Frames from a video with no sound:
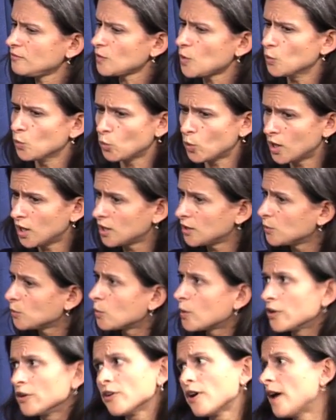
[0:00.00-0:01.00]
one,
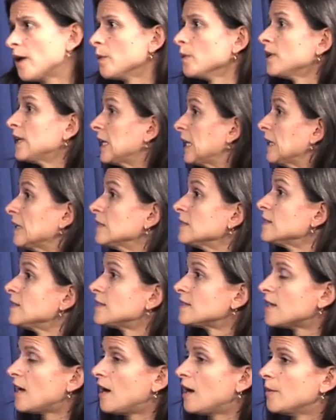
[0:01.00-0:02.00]
what are our
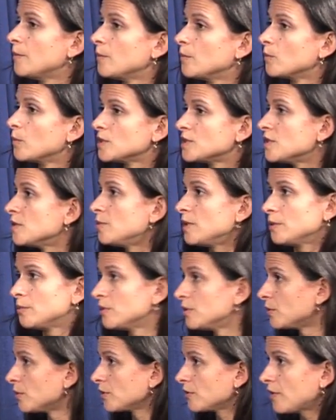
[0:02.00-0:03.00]
needs? Um, what do the people
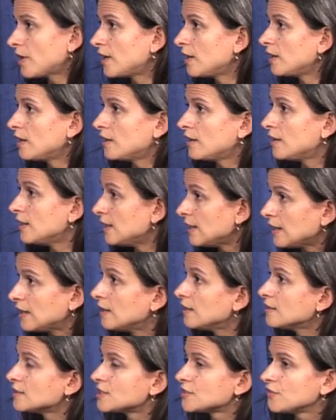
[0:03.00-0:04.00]
in North Reading
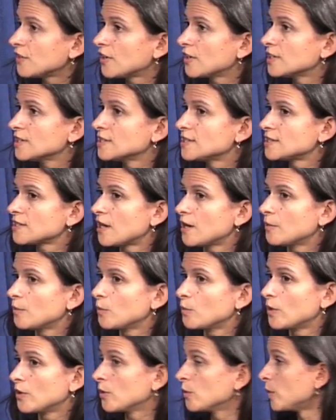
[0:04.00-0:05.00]
need as far as um,
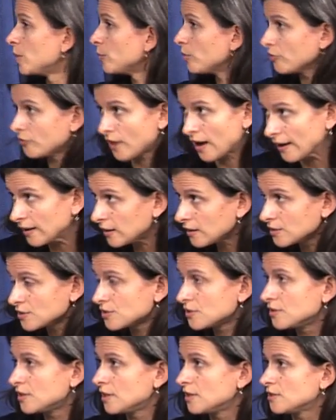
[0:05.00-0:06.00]
what are we providing in,
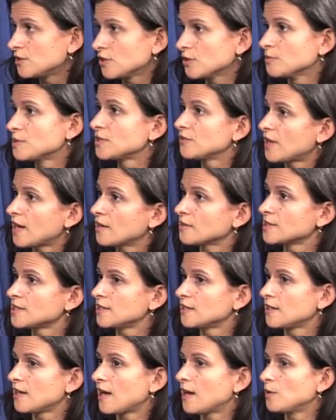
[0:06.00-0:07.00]
in terms of
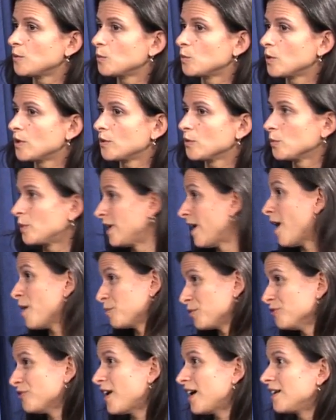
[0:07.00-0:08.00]
housing, and what are we not
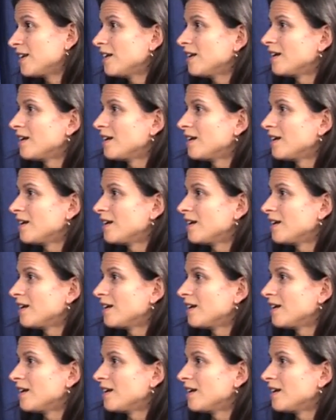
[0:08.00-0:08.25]
providing?